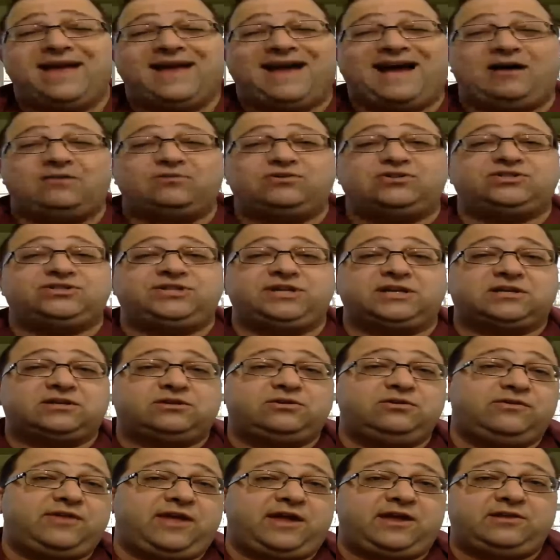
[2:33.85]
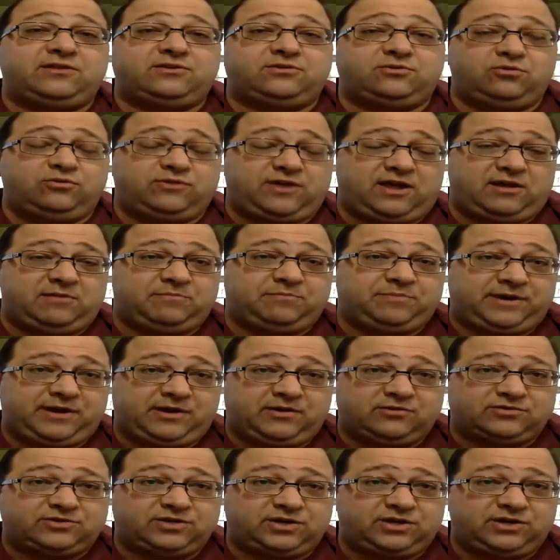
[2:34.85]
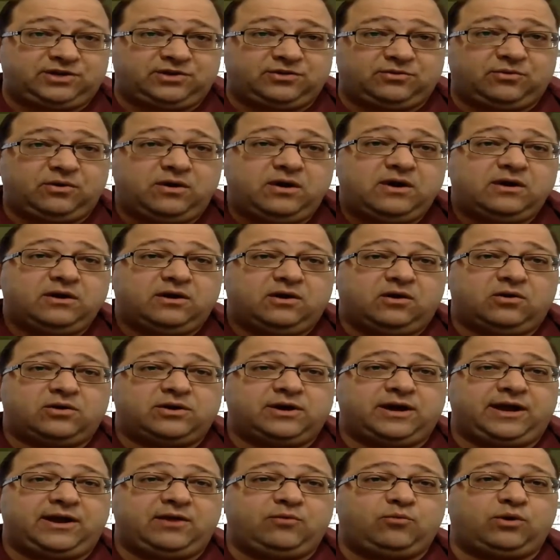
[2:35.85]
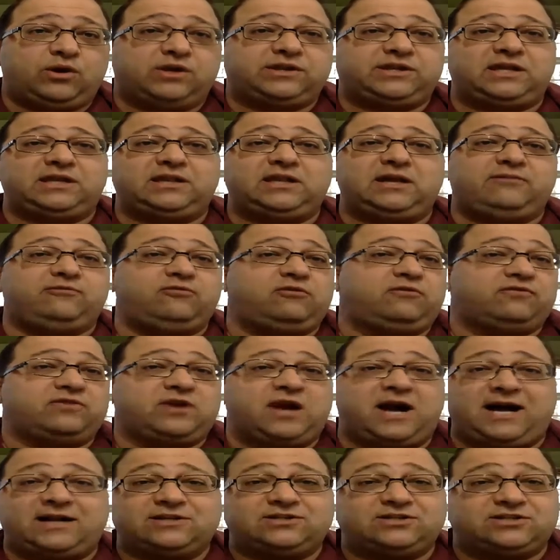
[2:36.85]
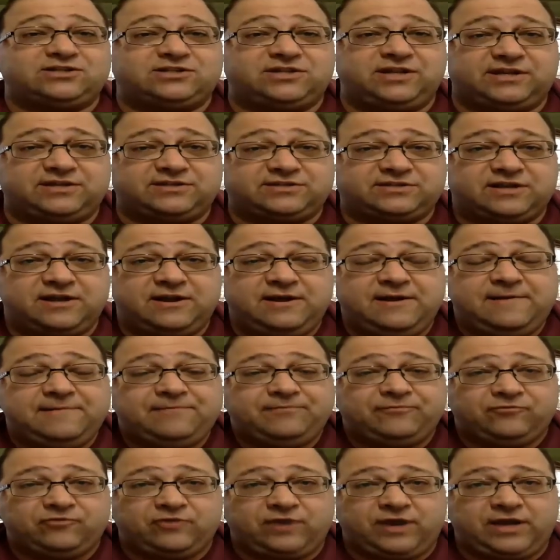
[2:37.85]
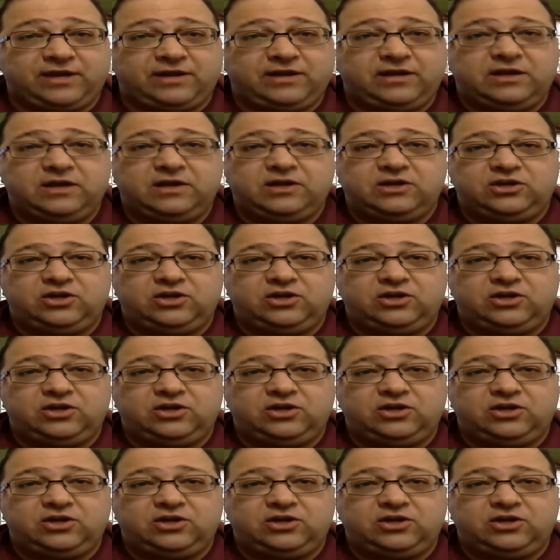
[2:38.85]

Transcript: How sick do they do they appear to you? Okay, what's their level of consciousness, right?